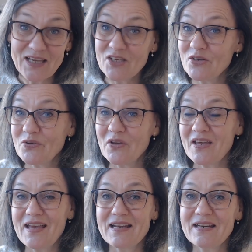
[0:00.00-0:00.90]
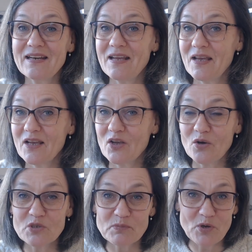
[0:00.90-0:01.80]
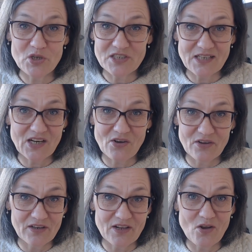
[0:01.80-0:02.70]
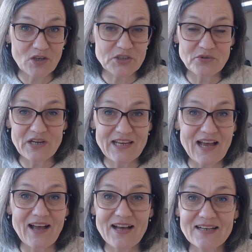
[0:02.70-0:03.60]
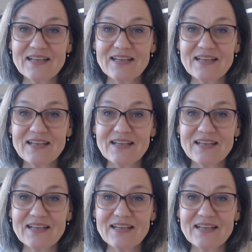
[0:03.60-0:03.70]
You can go splurging on a luxury yarn,